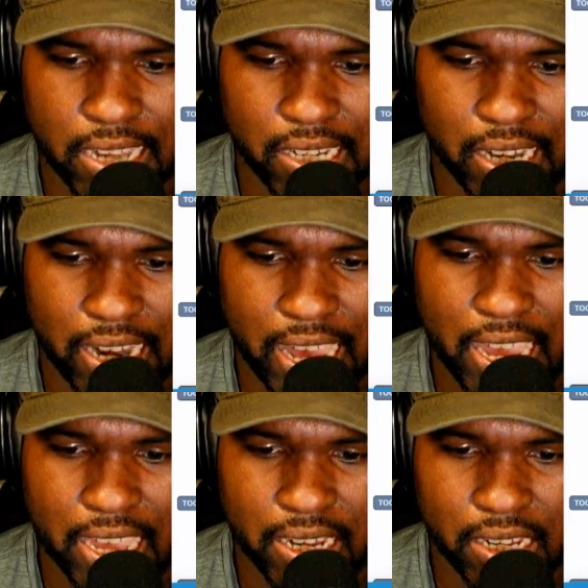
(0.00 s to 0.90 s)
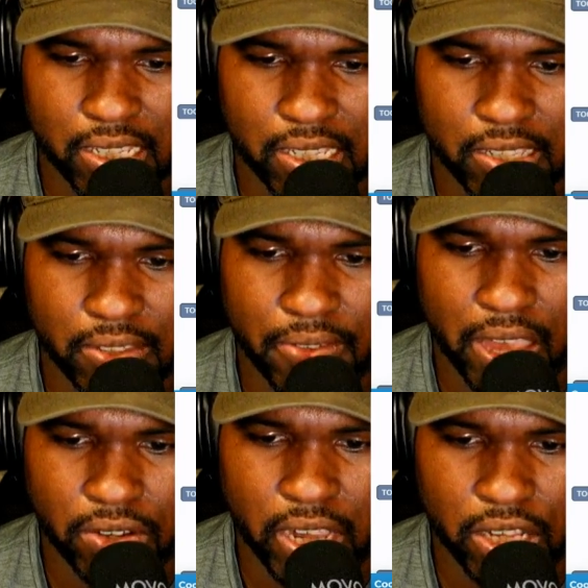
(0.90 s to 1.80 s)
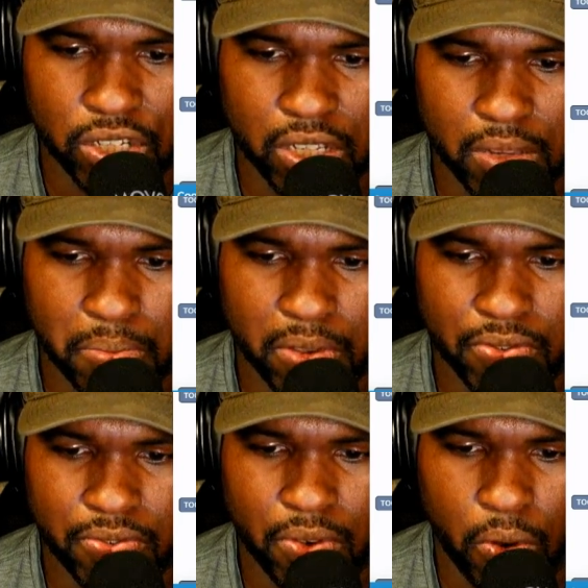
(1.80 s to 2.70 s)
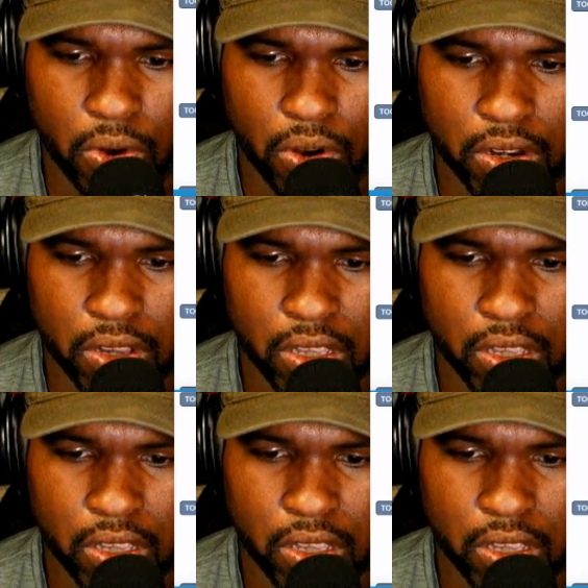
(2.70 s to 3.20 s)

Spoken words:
laying the foundation before